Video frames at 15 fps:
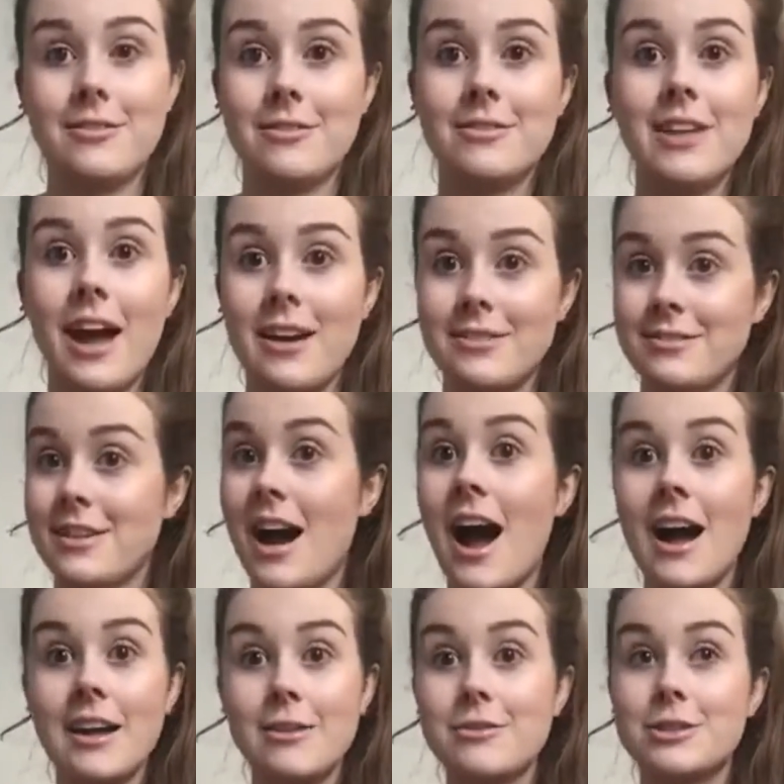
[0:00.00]
like,
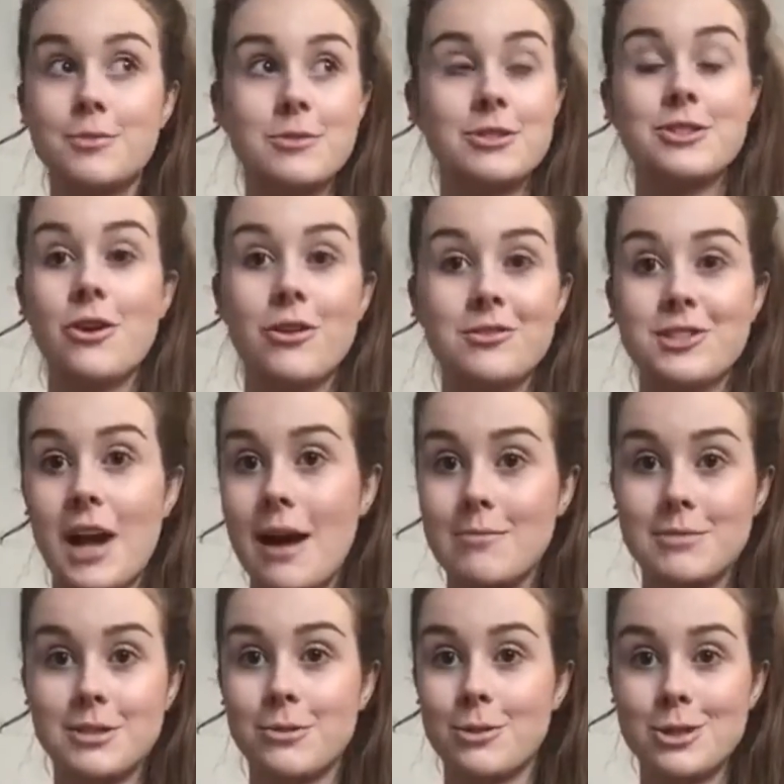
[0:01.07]
I use sponges all the
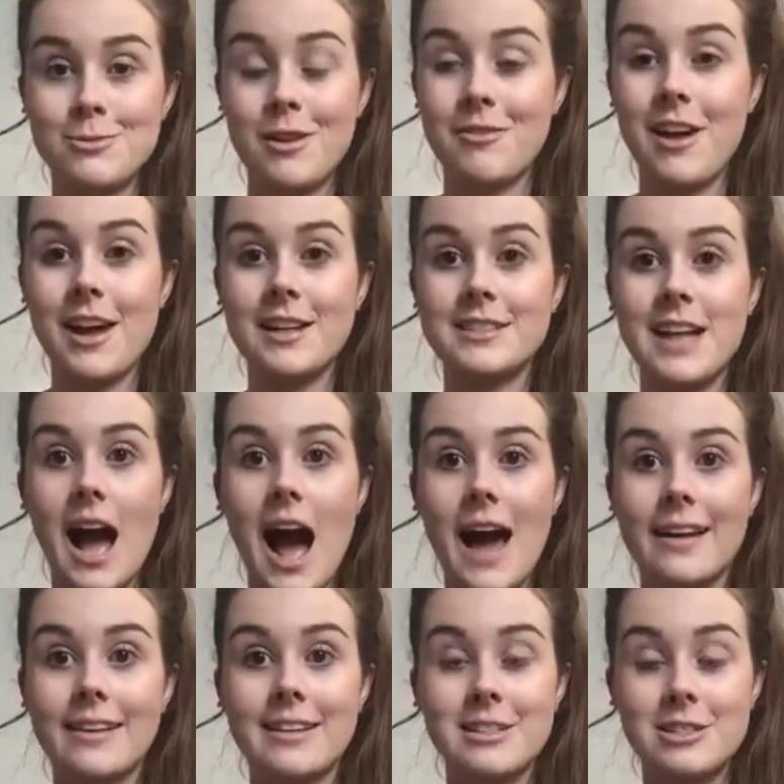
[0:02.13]
time to wash my face,
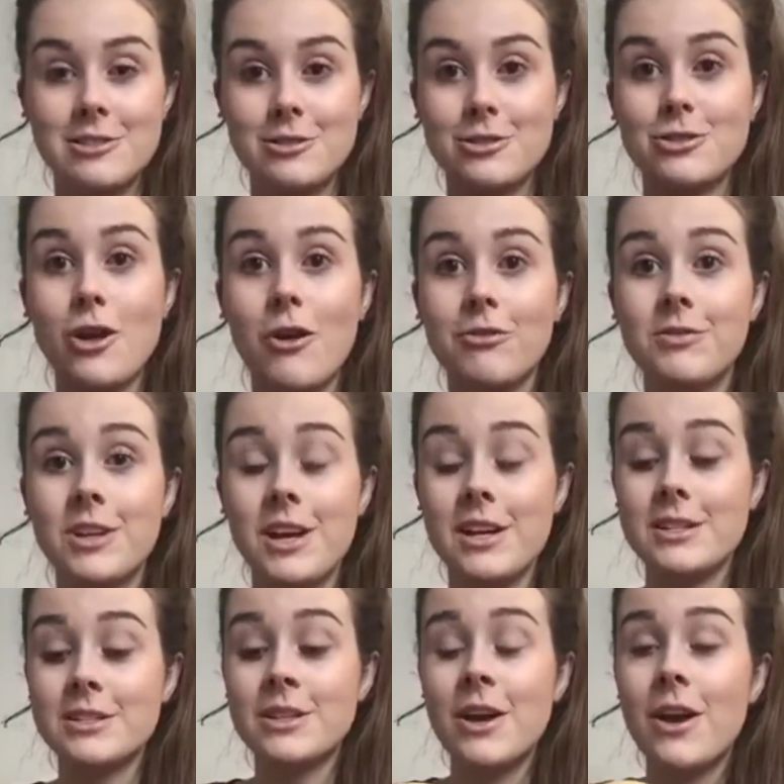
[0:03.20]
and this is the
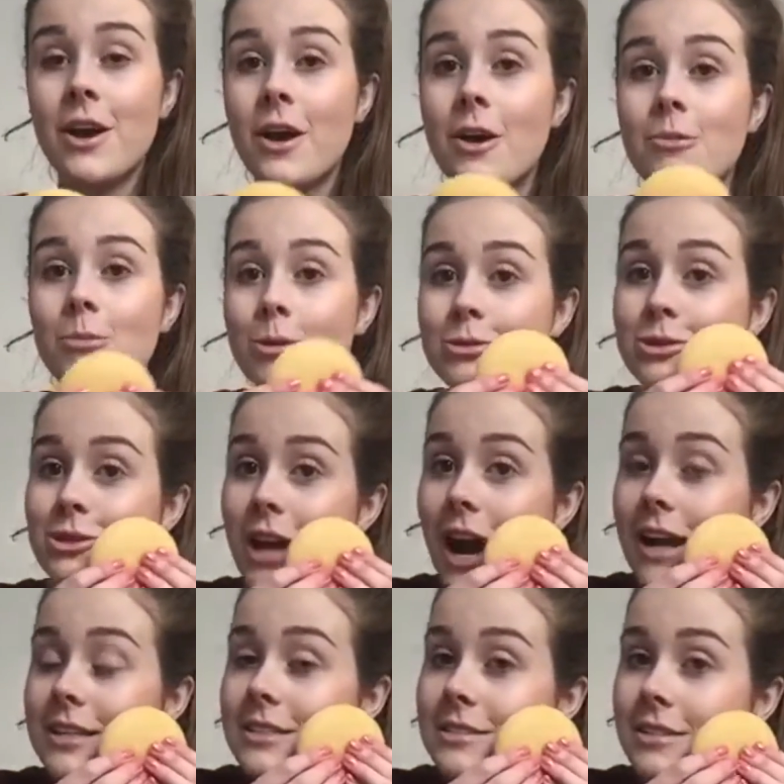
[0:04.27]
softest, most
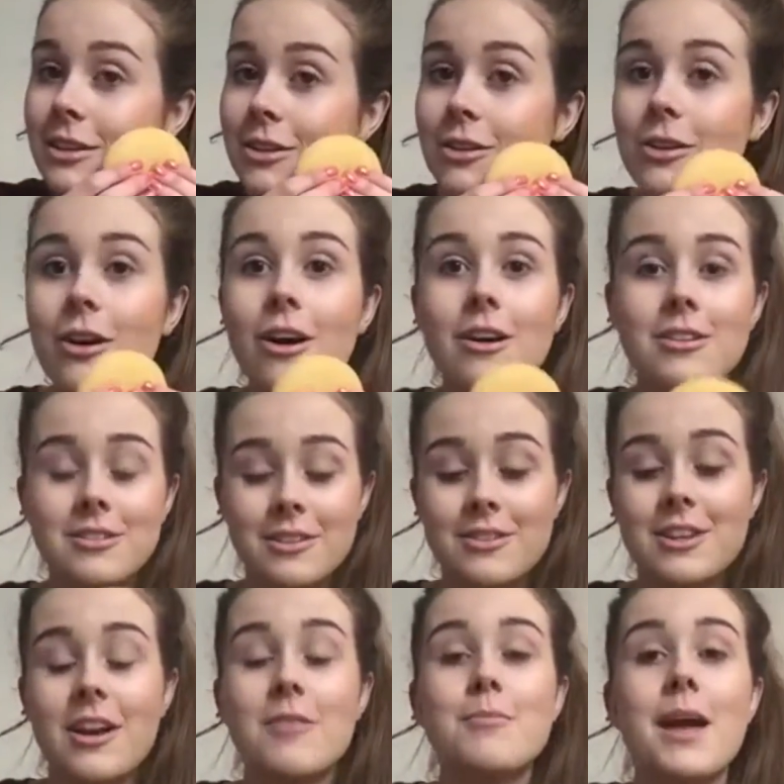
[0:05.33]
nice little, oh, if
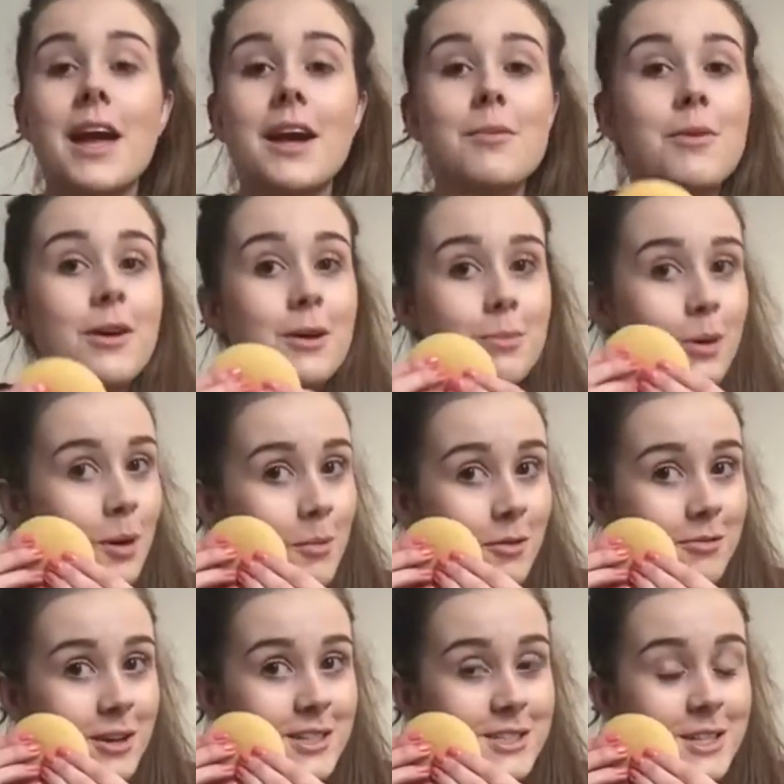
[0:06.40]
I don't have makeup on, I put it on my
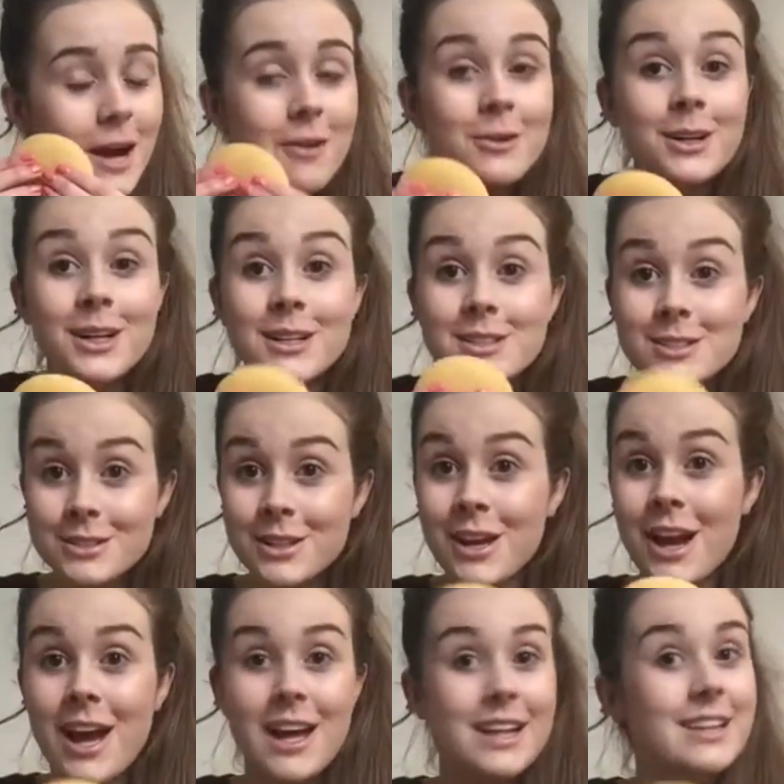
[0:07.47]
face now, it is
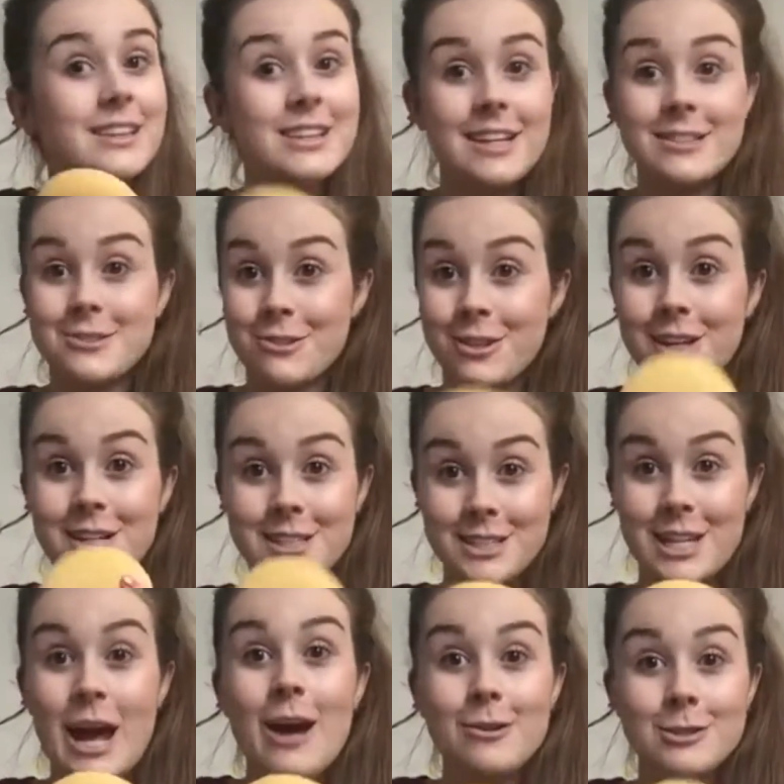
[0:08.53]
literally
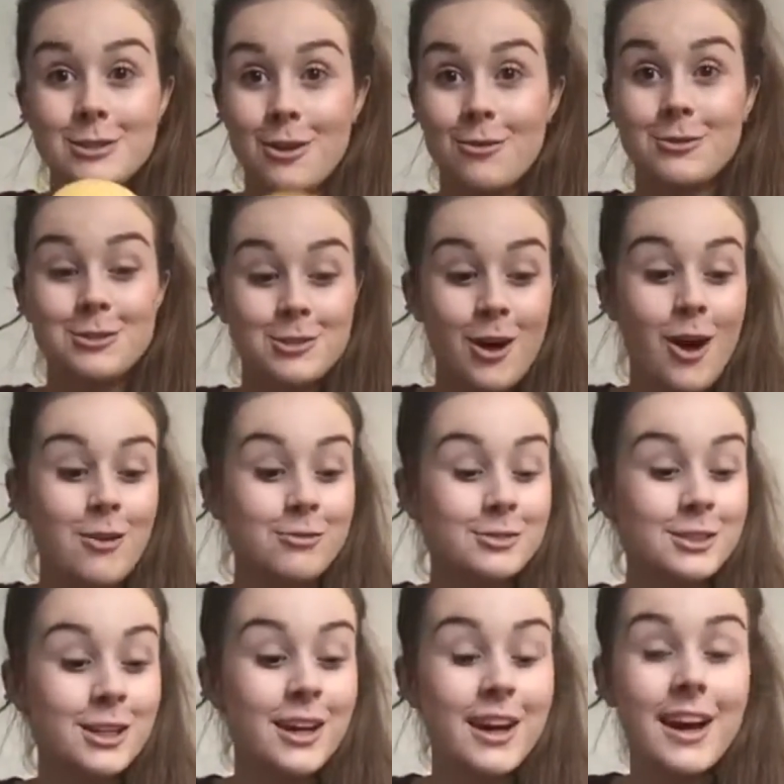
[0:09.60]
so, so soft,
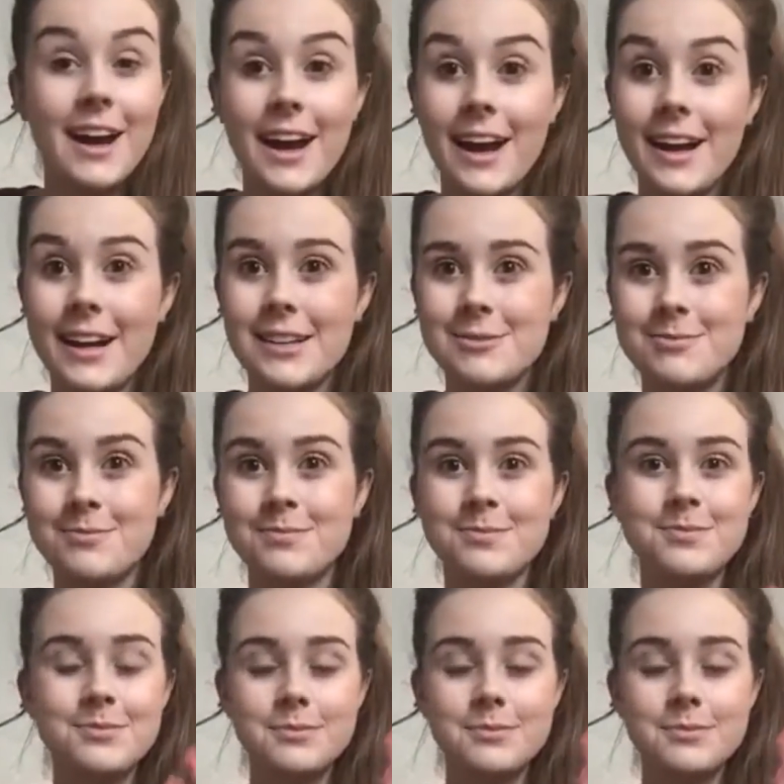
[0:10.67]
um,